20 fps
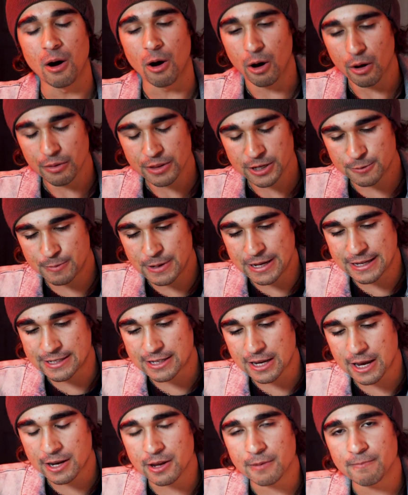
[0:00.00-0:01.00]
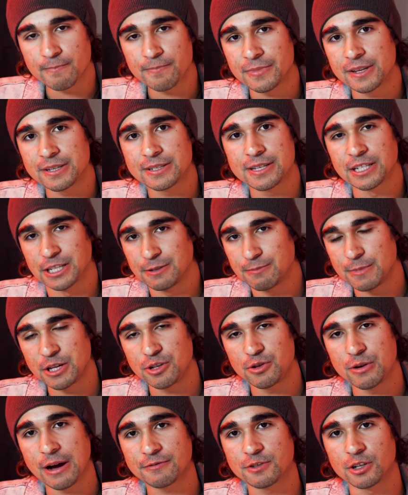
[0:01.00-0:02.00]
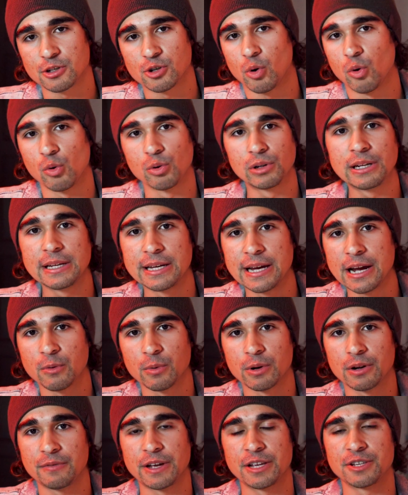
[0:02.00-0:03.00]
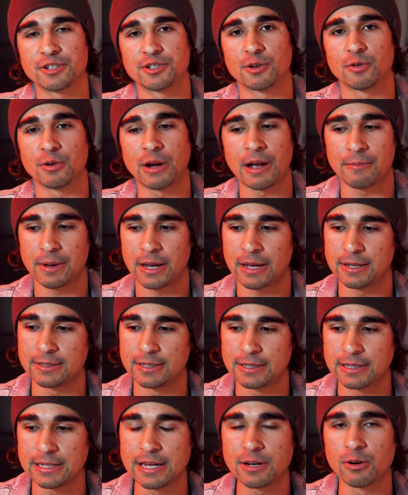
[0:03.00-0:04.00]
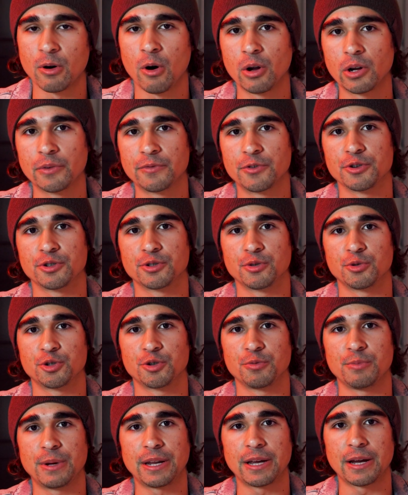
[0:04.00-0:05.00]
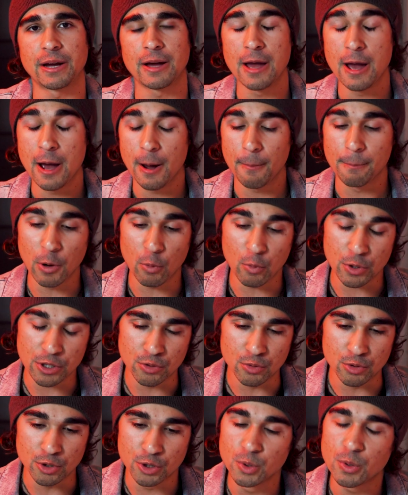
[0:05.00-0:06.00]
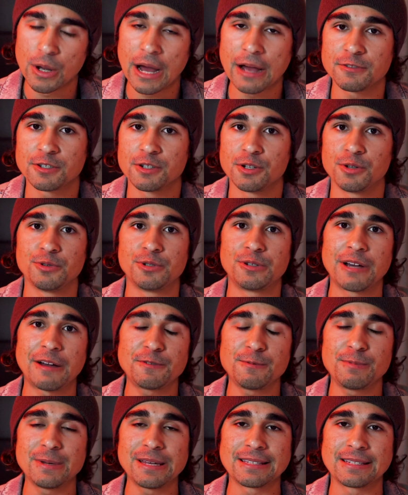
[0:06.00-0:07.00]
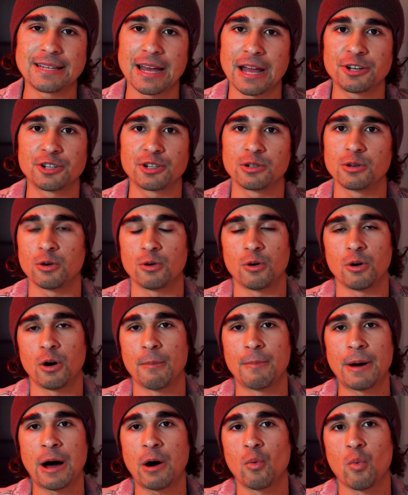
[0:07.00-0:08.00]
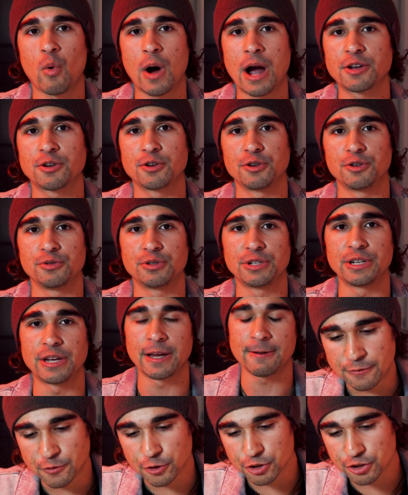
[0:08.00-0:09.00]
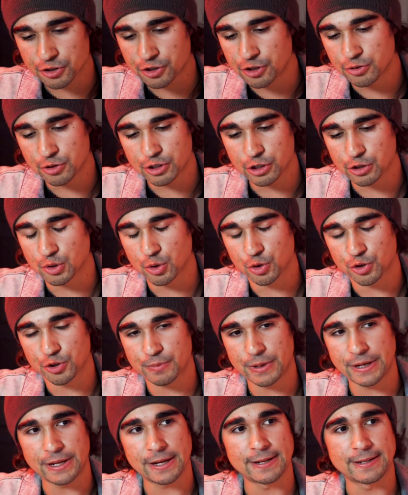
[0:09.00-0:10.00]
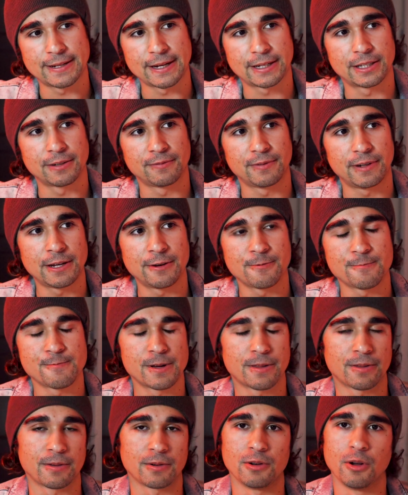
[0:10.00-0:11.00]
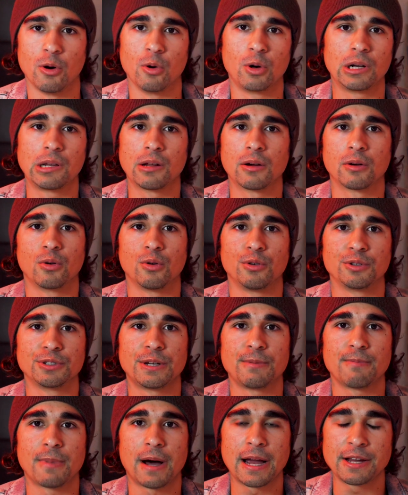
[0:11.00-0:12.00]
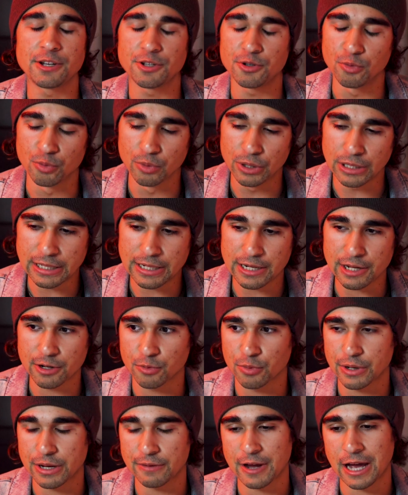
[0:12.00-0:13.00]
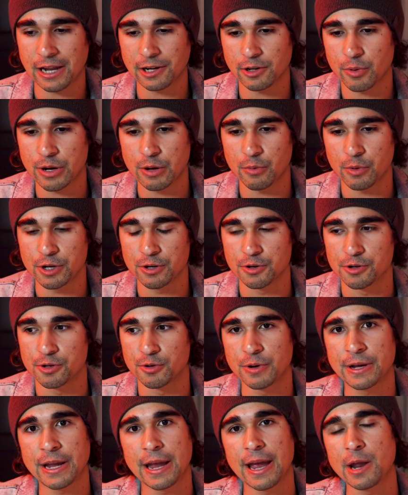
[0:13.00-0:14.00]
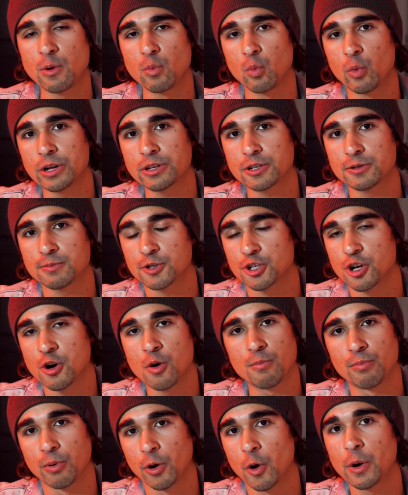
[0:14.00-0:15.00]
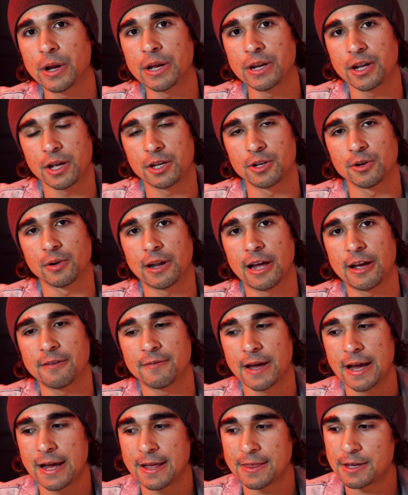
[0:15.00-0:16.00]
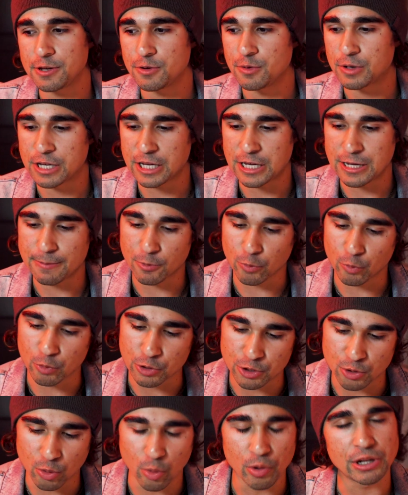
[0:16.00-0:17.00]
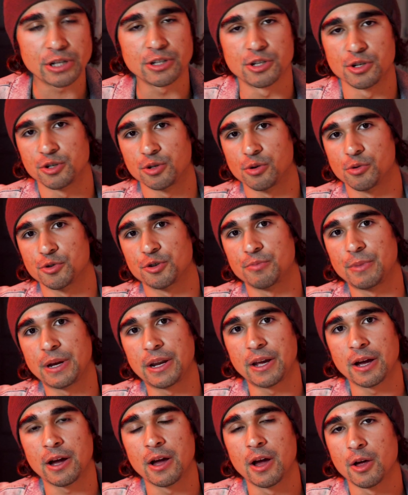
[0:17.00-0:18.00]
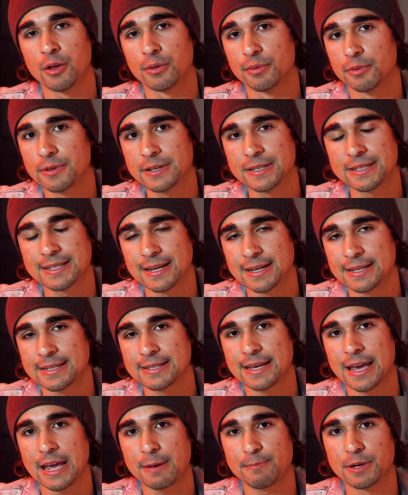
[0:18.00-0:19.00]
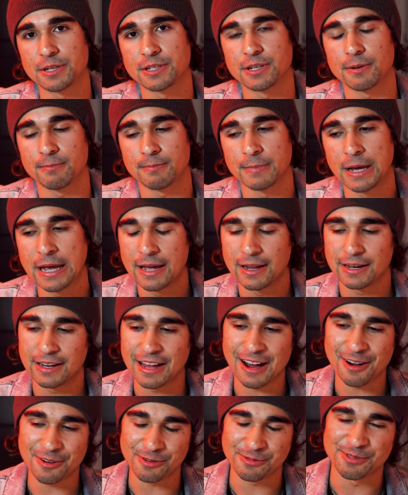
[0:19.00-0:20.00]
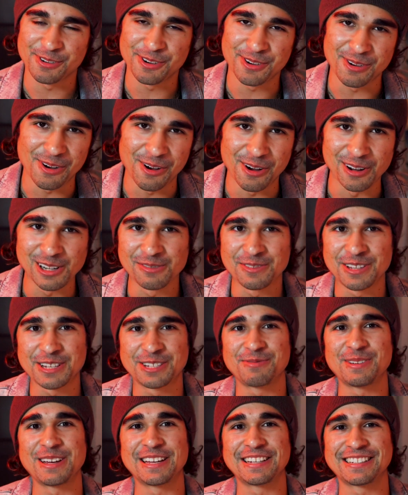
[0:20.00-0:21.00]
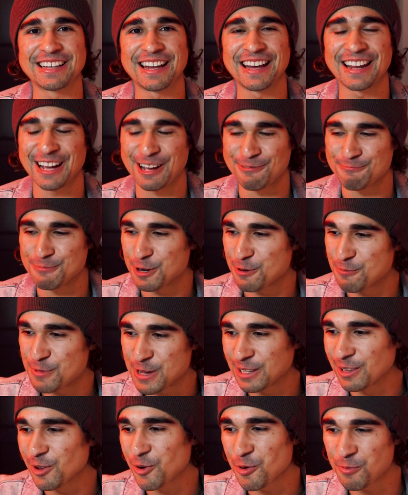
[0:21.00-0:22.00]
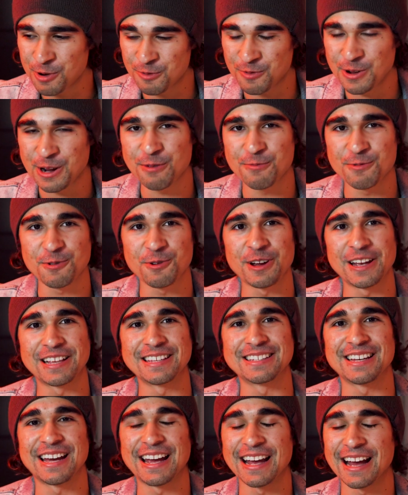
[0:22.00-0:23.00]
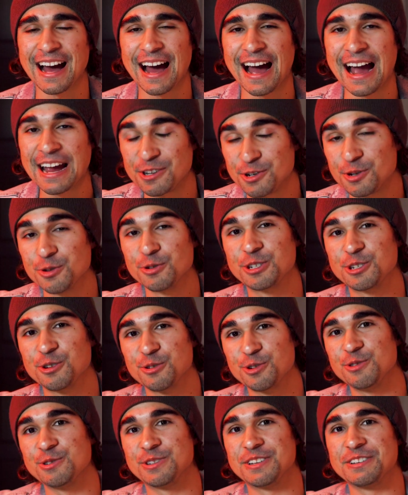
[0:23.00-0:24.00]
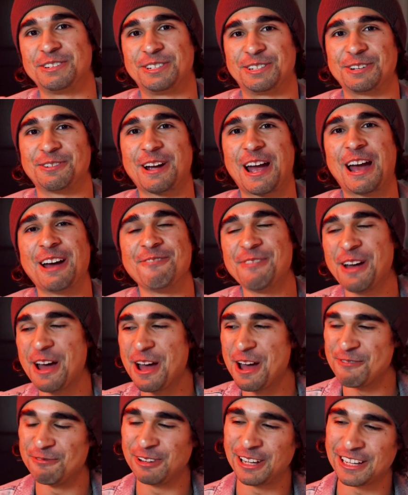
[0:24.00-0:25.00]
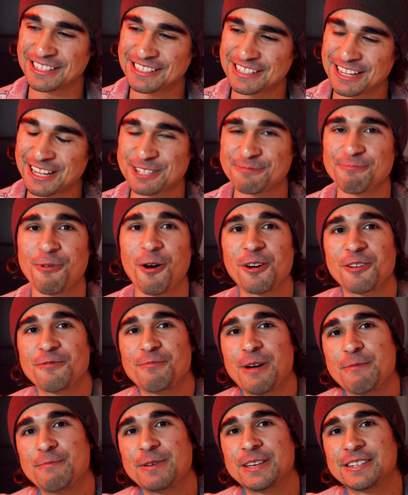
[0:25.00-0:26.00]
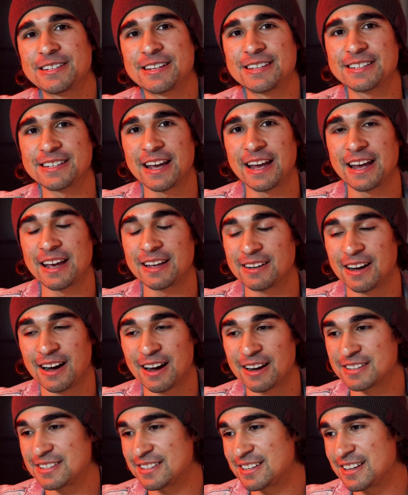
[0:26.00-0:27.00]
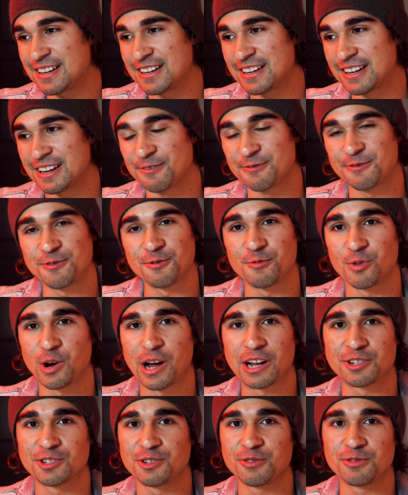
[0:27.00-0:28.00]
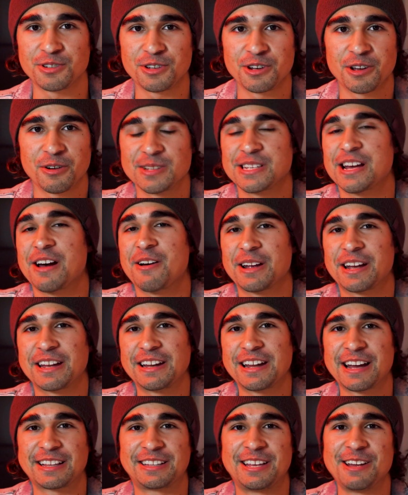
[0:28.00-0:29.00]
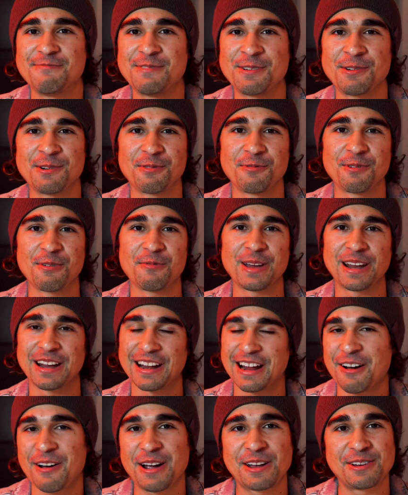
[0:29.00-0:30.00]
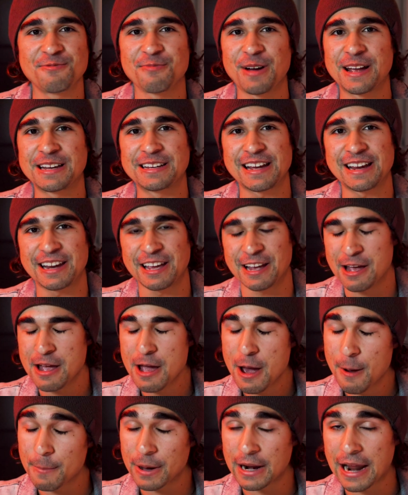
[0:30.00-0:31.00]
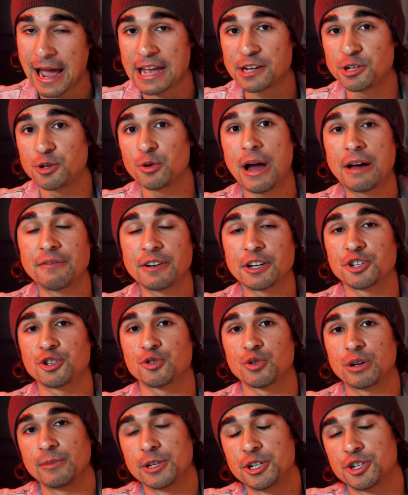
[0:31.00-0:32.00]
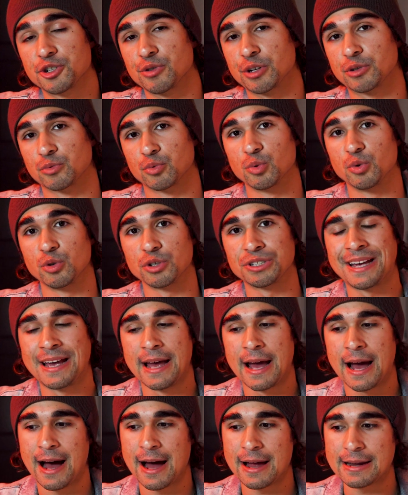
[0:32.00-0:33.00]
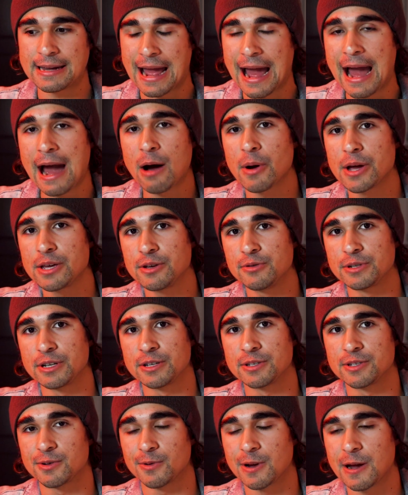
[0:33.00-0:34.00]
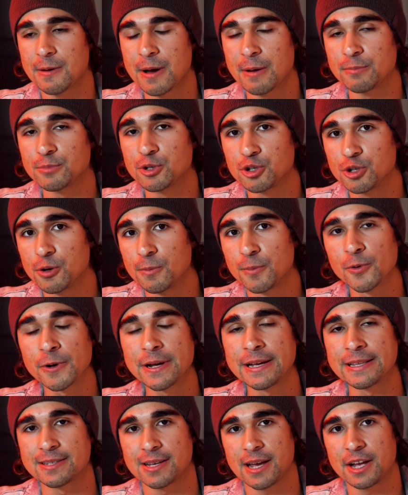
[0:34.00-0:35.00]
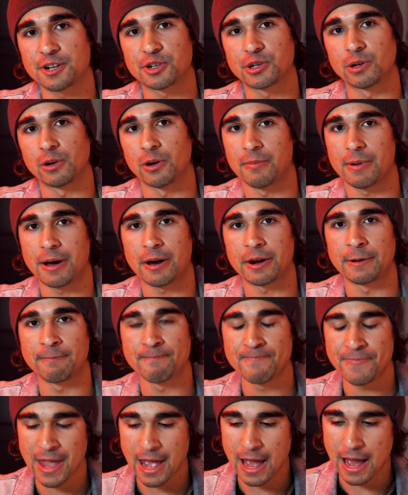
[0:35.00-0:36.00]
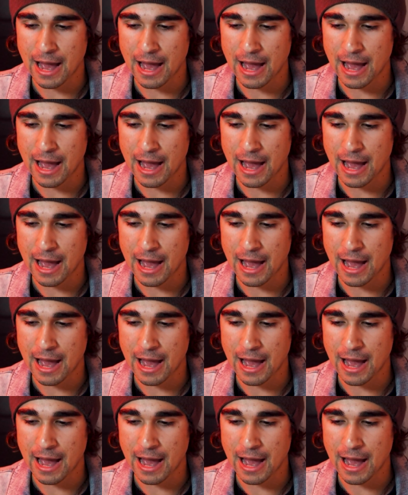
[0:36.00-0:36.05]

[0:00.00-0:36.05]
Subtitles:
All this being said, this doesn't mean you have to totally get rid of Instagram and delete all of your social media. But what you do have to do is you have to be intentional about why you're using it. If you're just using social media addictively with no clear goals in mind, you really need to reevaluate what you're doing and what's so broken in your life that you keep resorting to social media through this escapism. Now, all of this being said, I'm gonna be a little bit of a hypocrite and say I do still use Instagram because it's part of my business, and honestly, if you watch Zeus, you know it's how I connect and meet with women and how I do my dating. But I do have extremely strict rules on how I use Instagram. I'm super intentional about it.